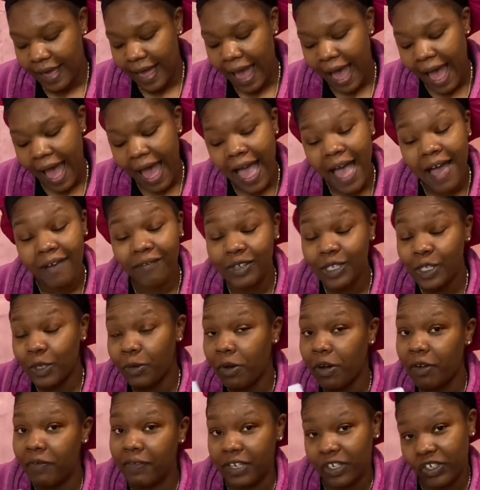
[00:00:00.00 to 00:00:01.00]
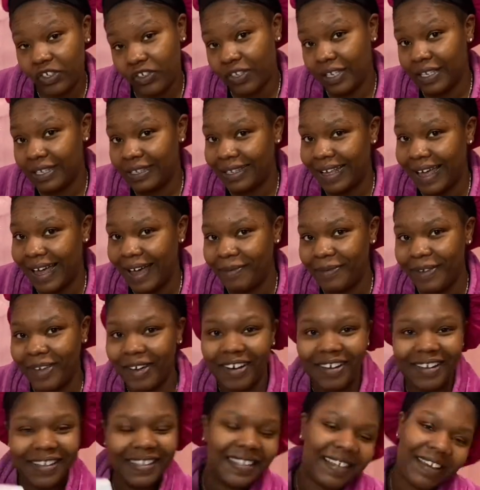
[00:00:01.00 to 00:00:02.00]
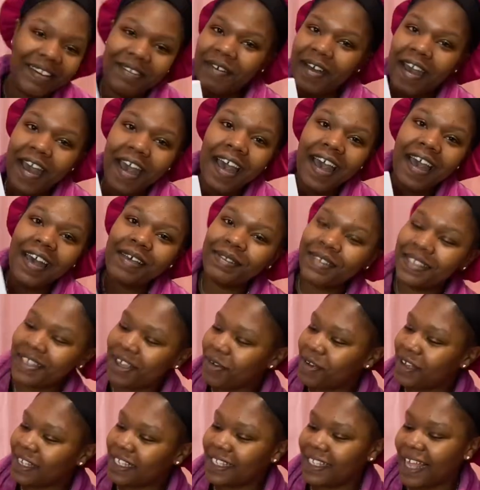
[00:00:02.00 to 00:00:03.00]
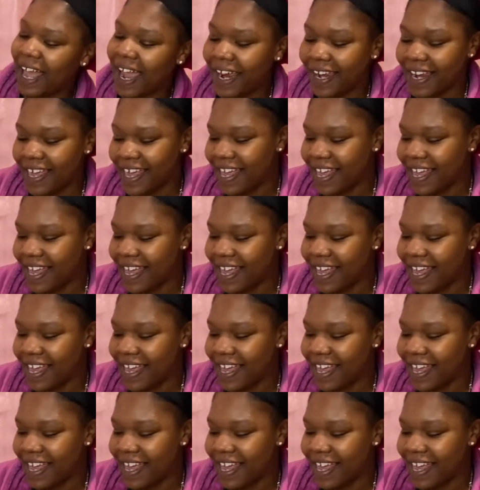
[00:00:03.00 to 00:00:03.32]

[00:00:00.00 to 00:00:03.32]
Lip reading: I have a 12 inch this time, y'all. So I'm so excited.